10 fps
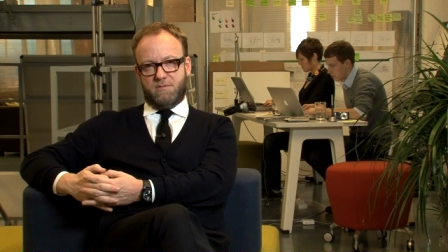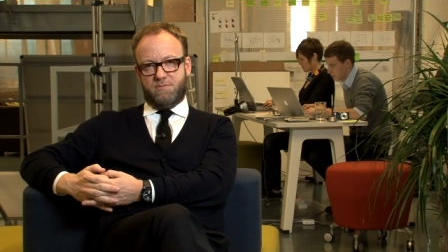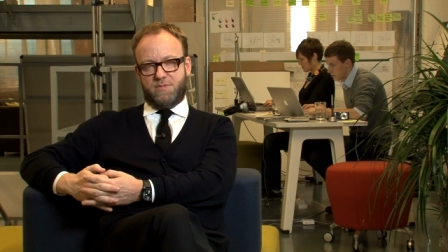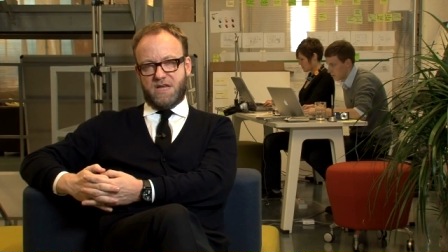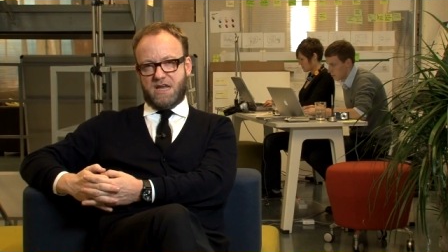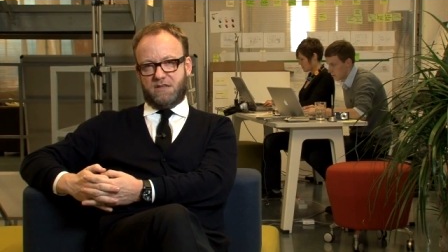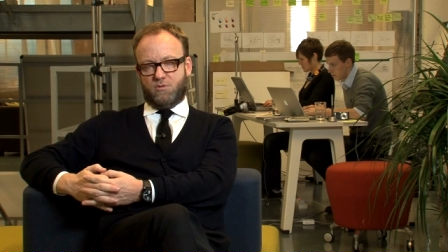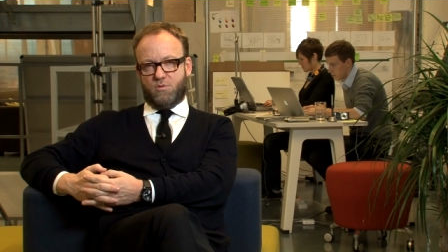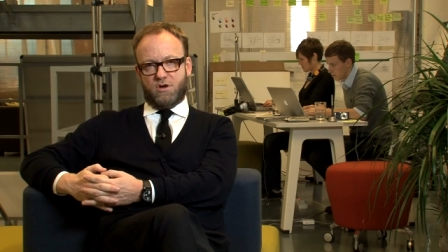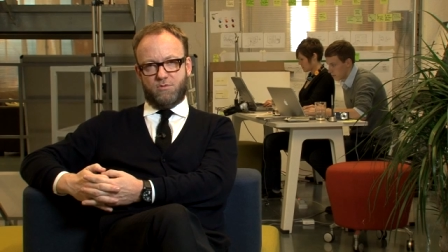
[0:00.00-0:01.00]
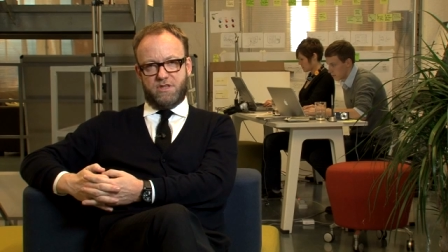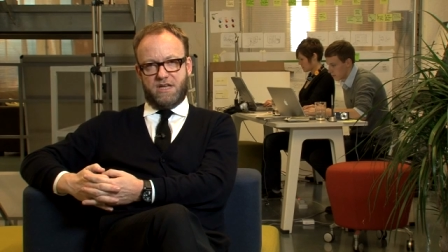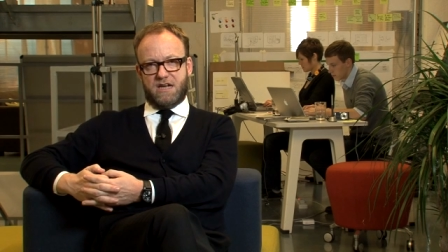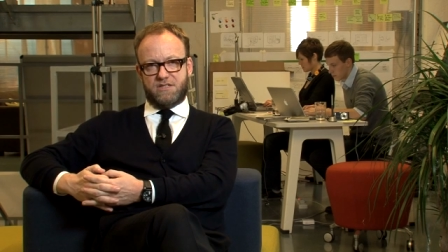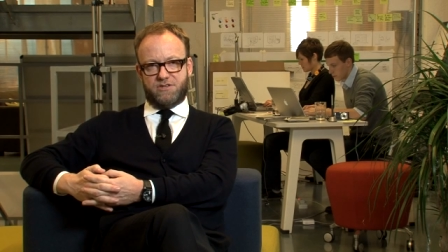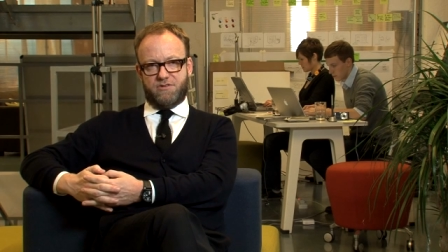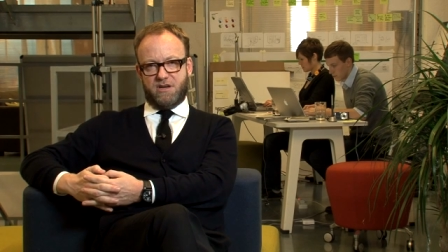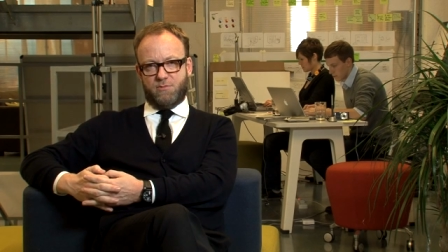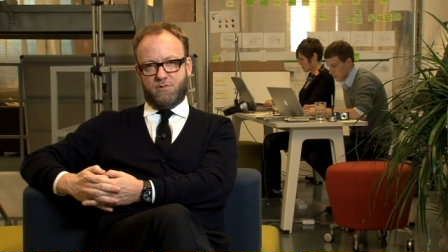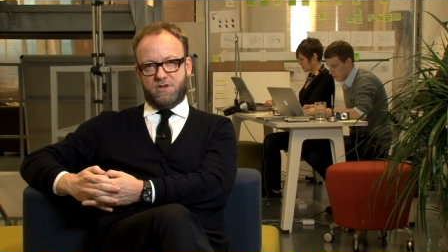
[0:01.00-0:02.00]
being the one with the answer
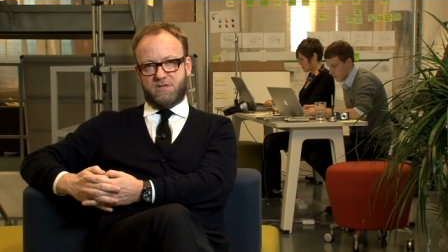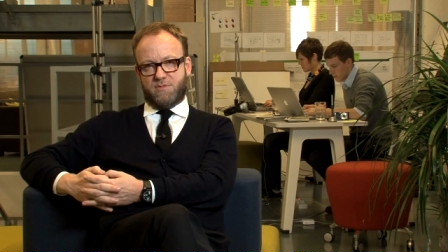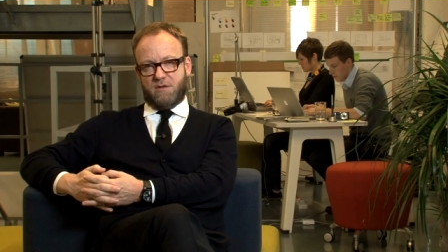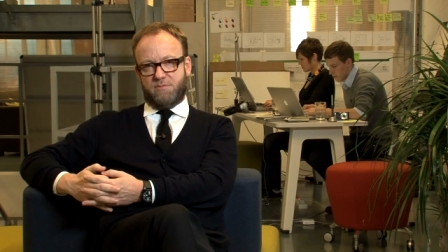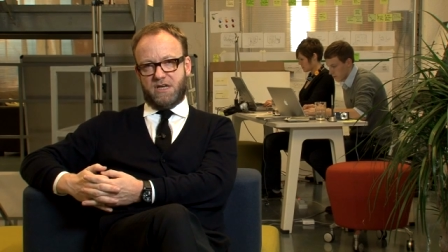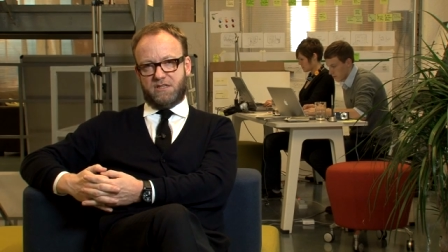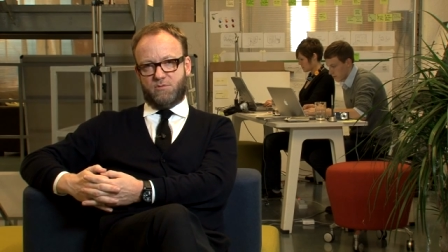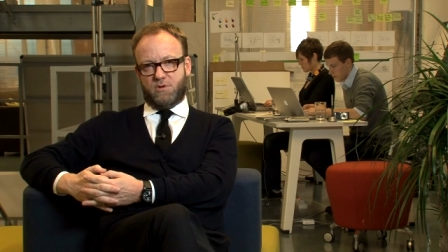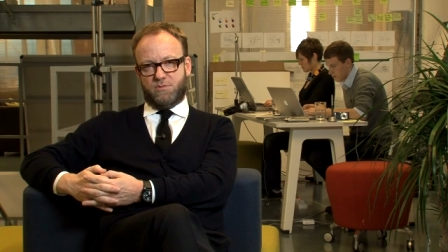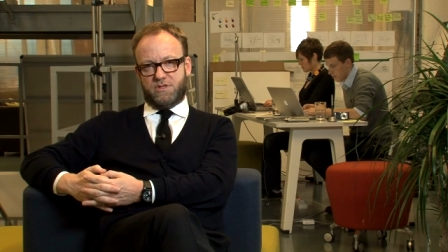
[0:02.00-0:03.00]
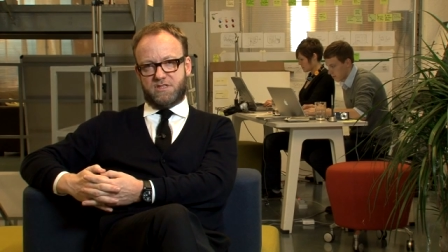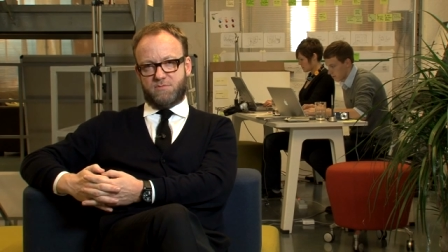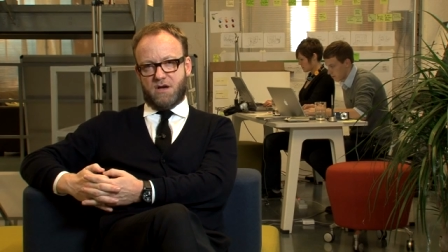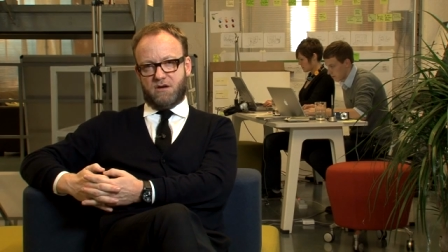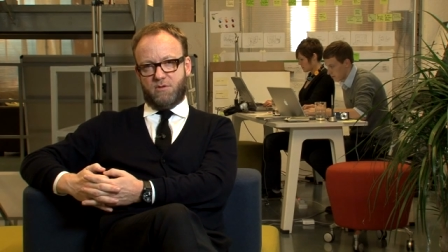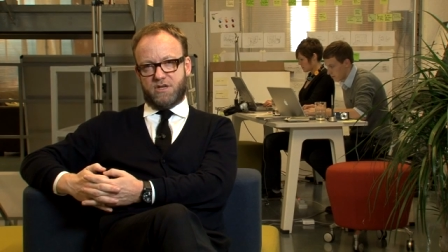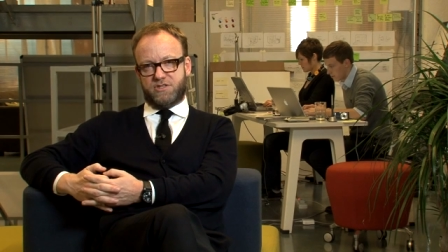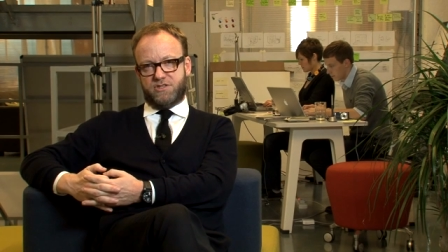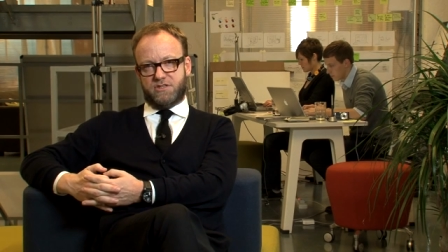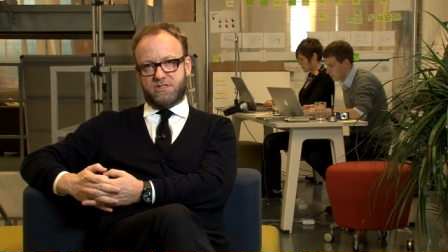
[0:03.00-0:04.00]
anymore. It's about being the one with the smart
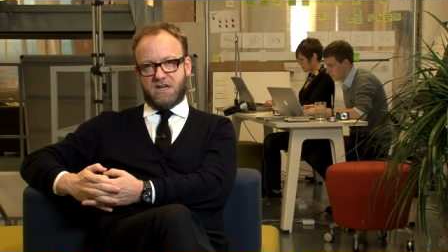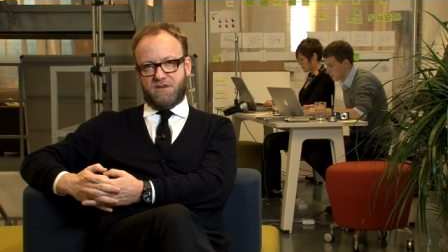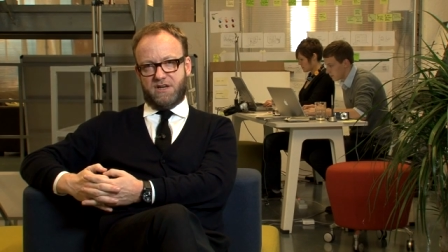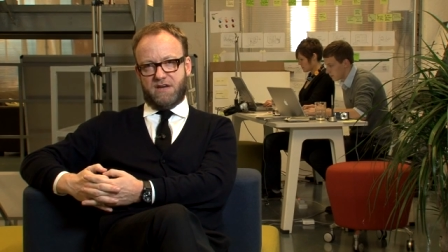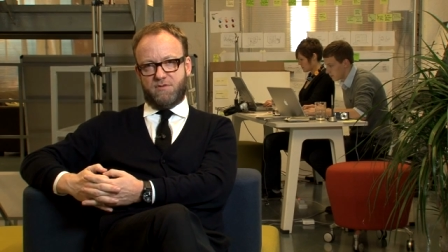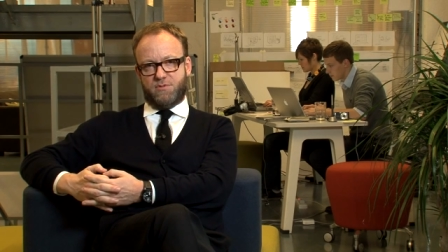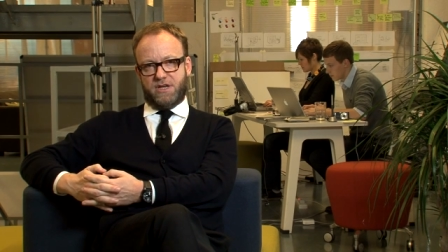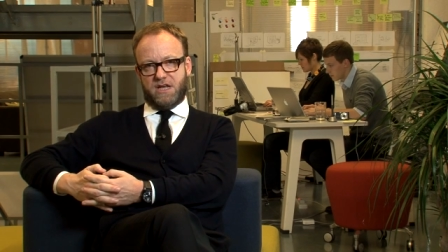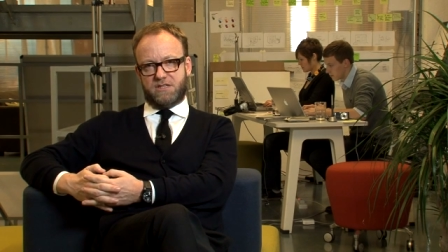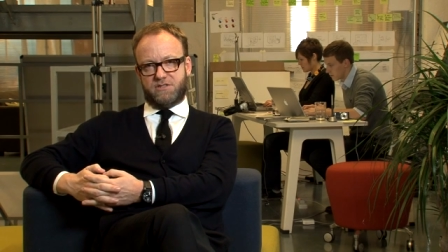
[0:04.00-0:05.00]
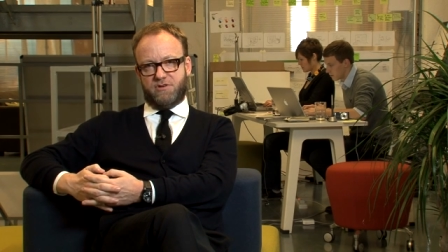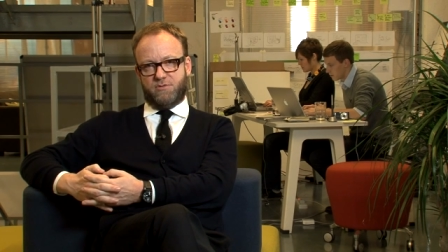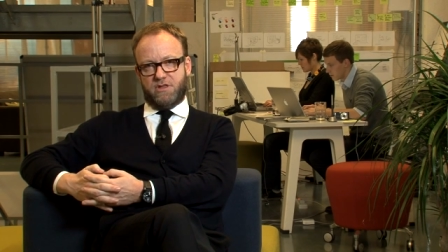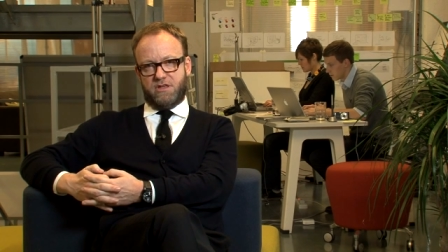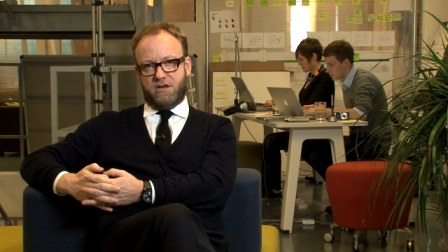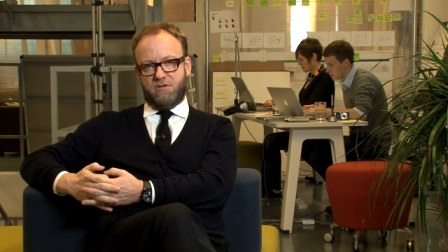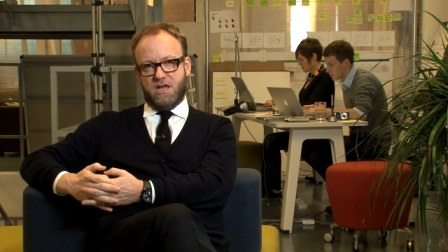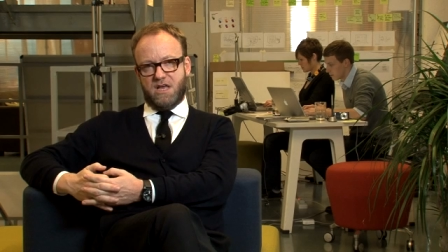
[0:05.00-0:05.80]
questions and having everybody answer it with you.